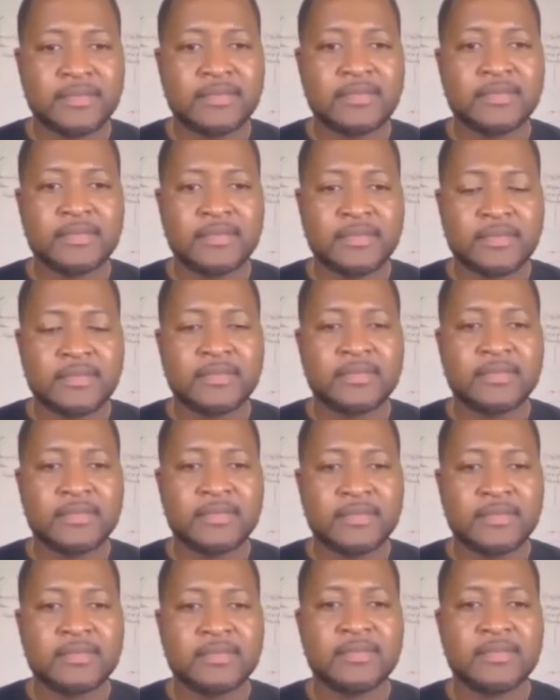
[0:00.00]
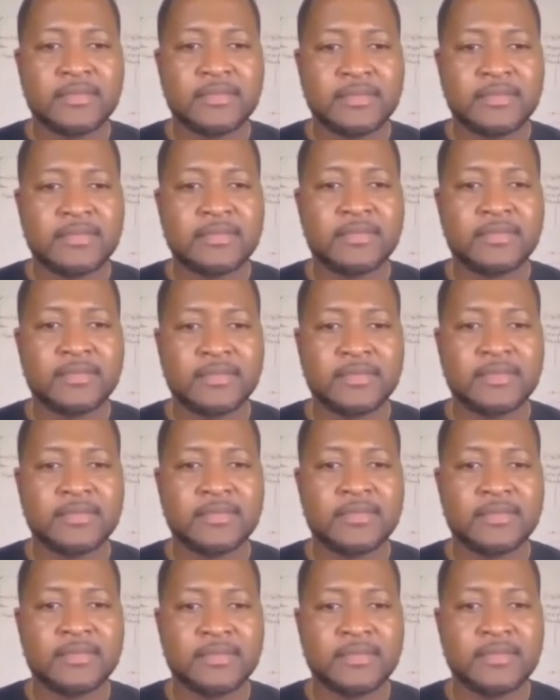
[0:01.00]

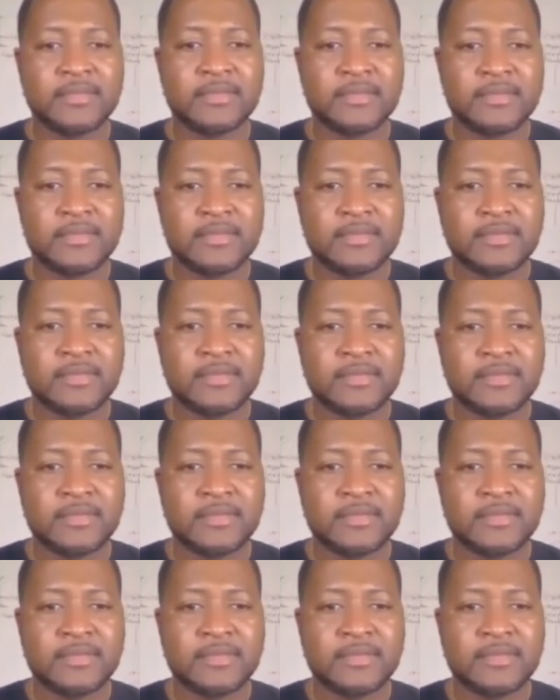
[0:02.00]
No words are spoken by the person on screen.